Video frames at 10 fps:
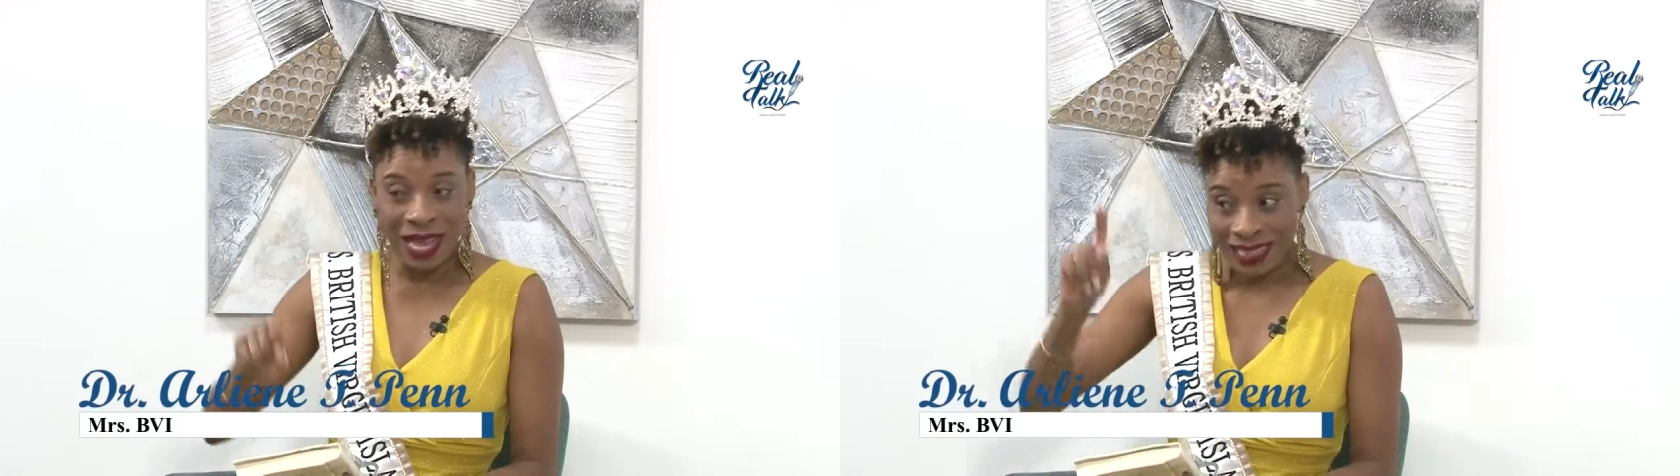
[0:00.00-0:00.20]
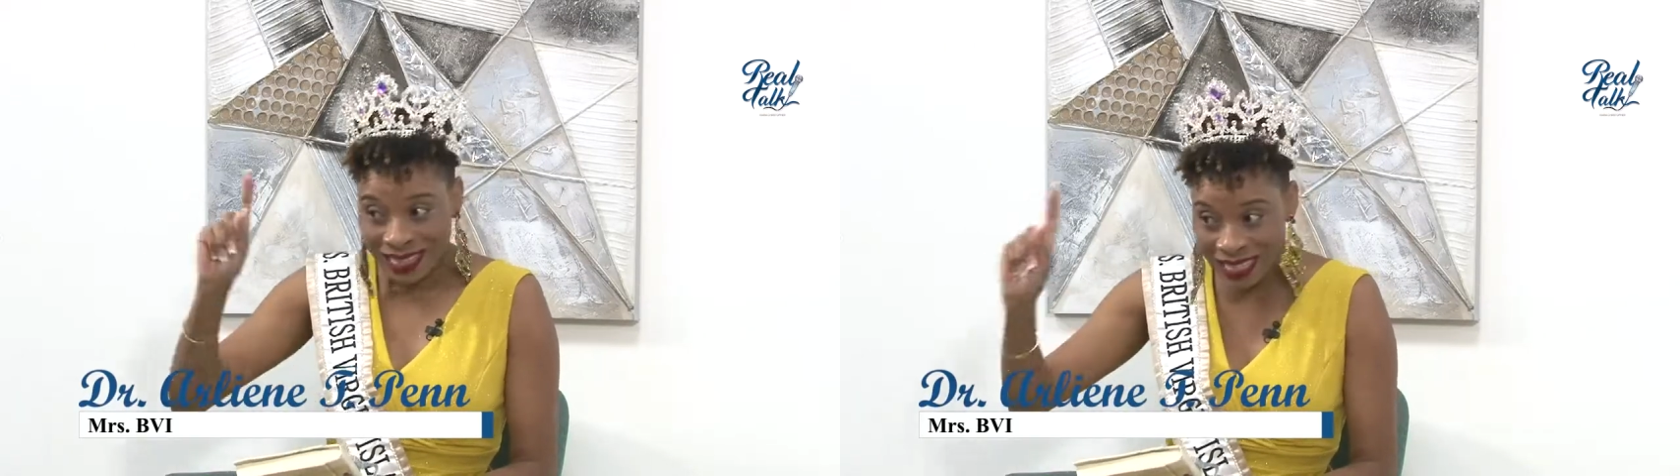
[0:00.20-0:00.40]

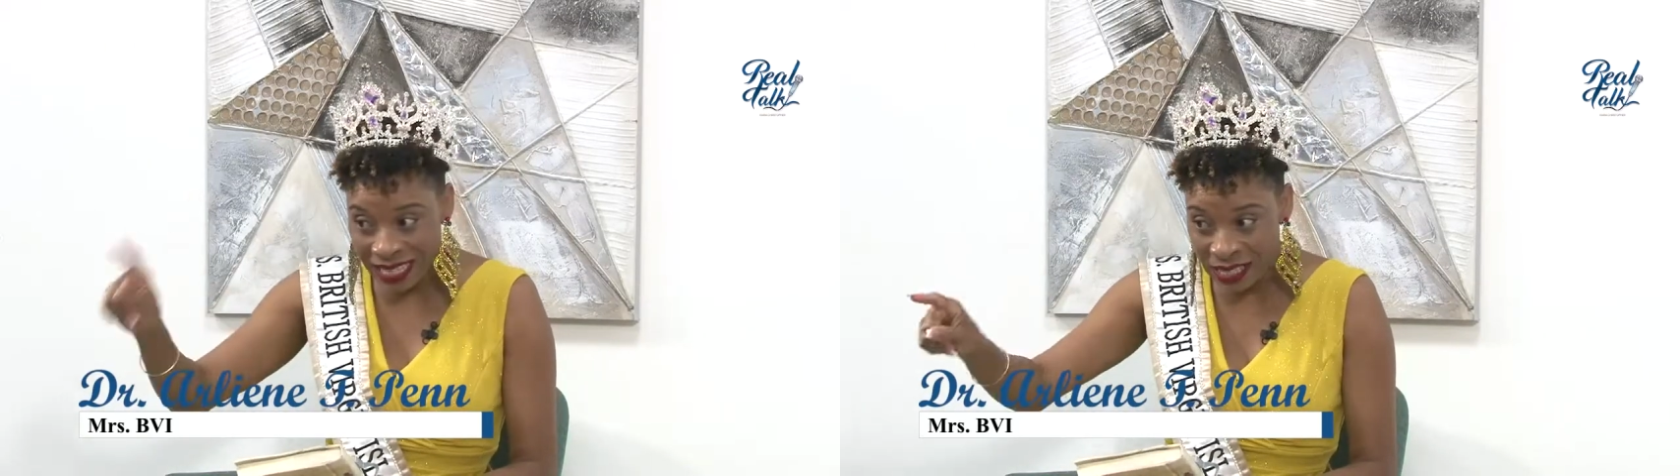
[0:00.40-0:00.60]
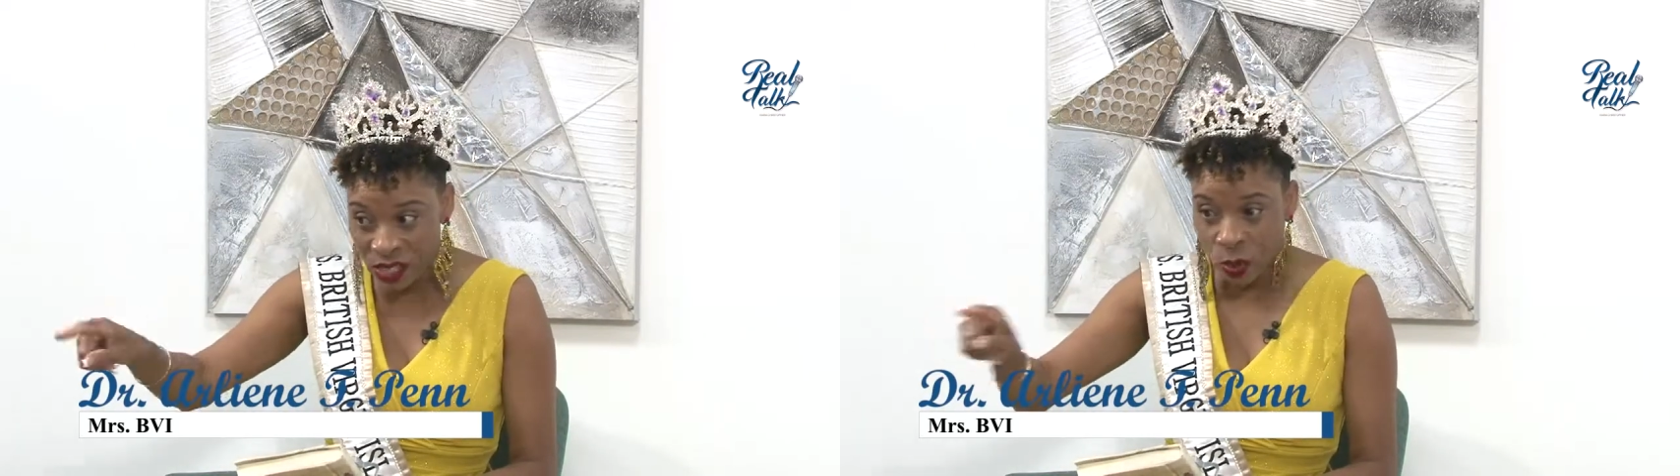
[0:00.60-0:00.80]
And
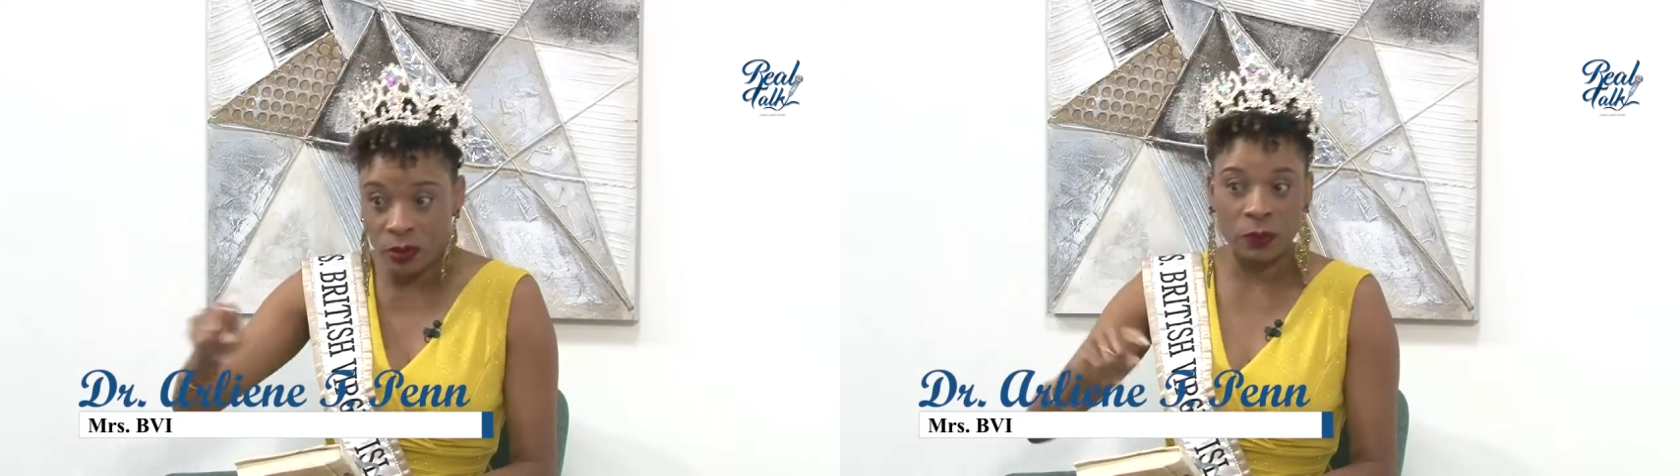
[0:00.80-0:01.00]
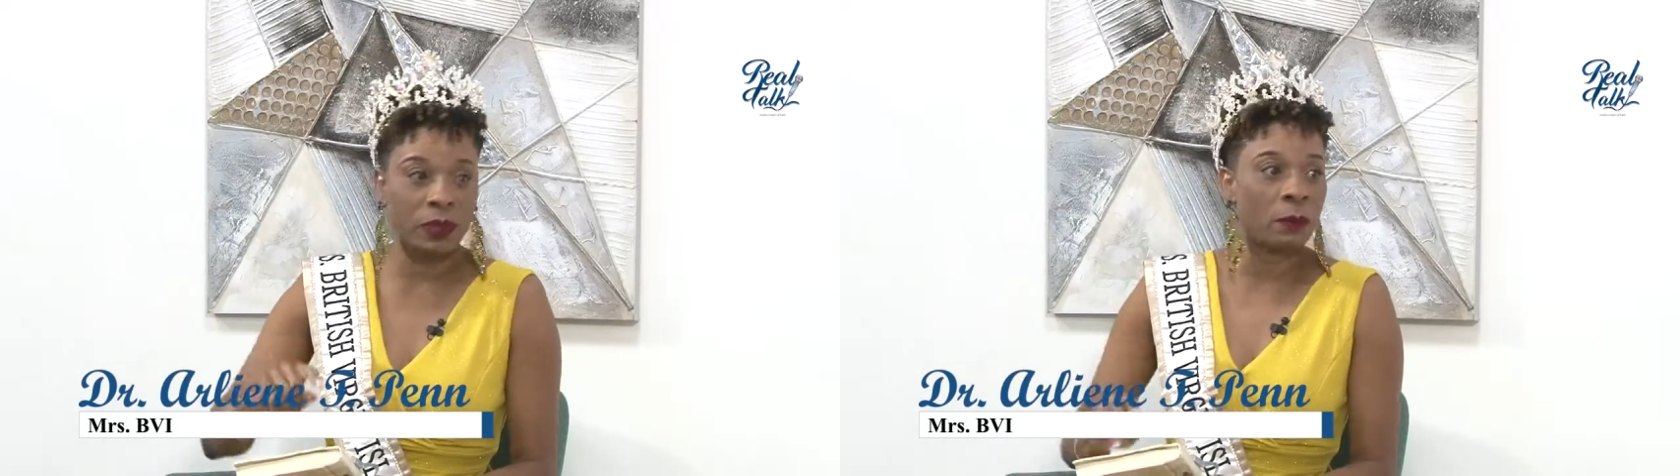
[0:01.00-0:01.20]
this is
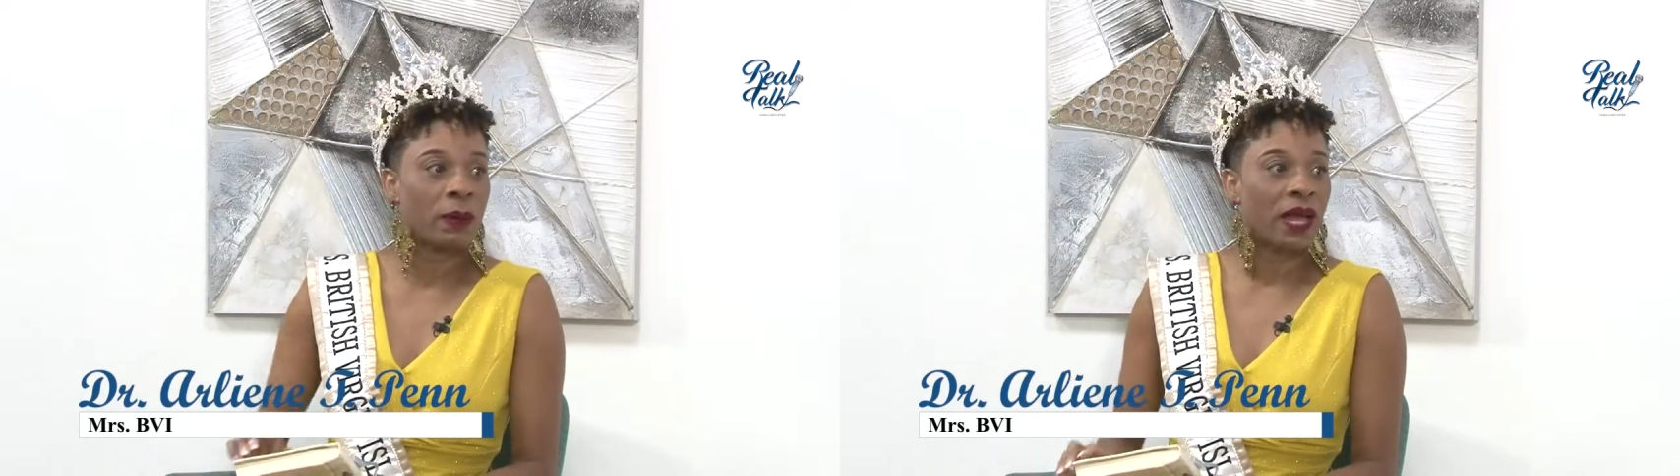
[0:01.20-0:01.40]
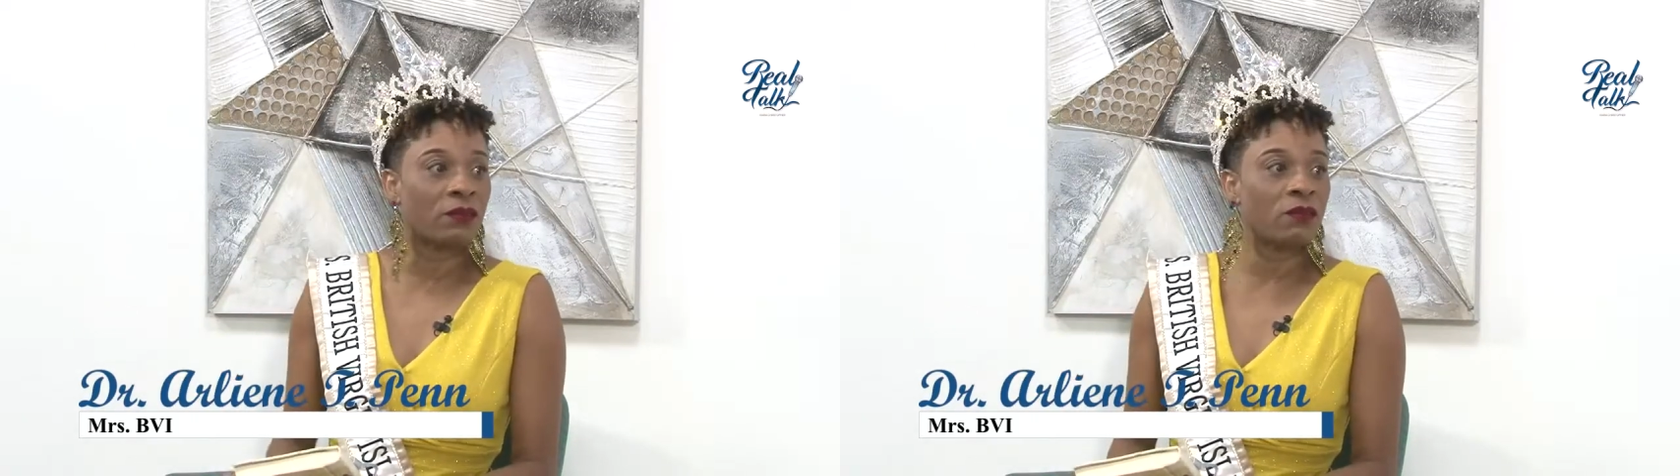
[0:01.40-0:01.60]
going to be the
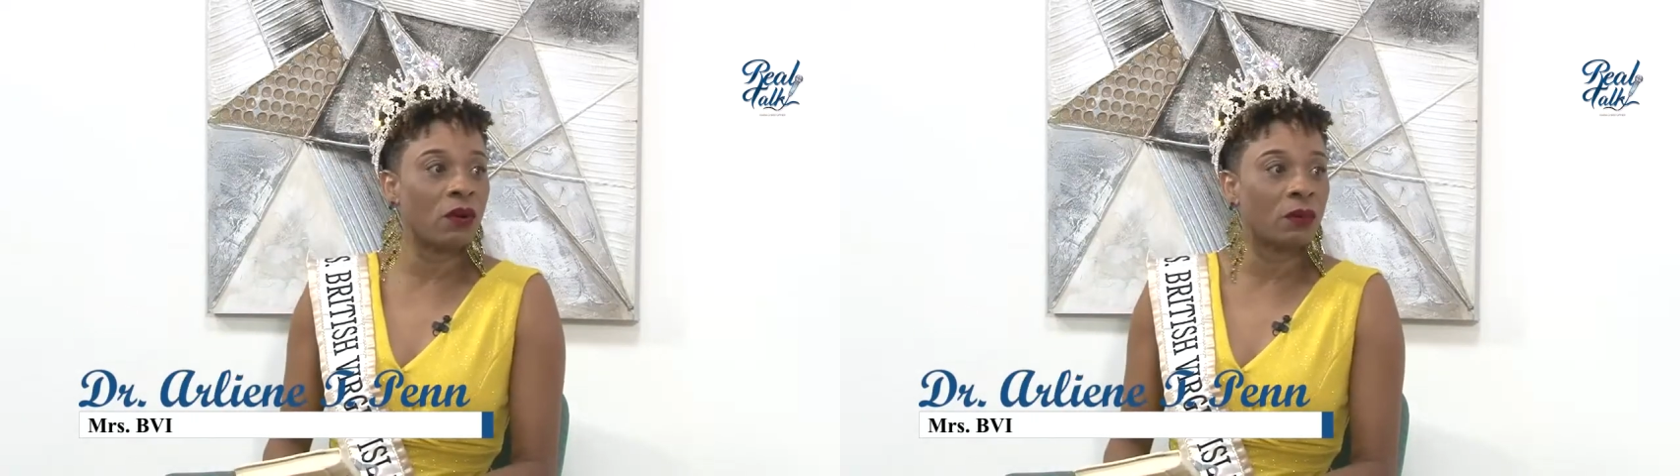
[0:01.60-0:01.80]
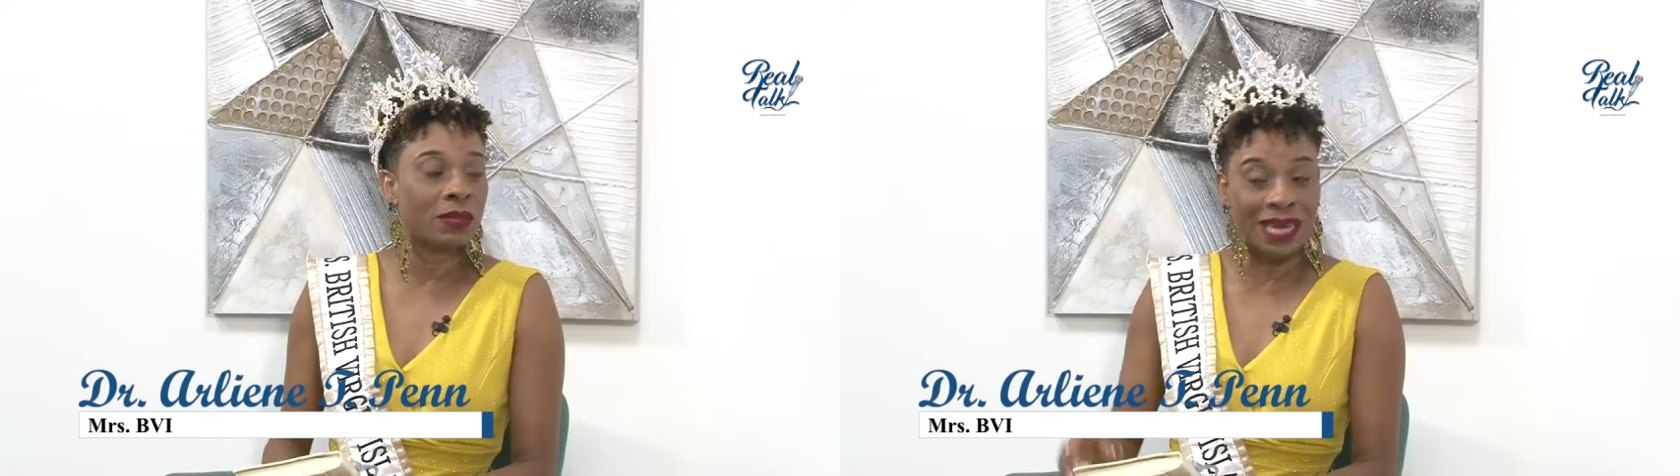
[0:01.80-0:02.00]
platform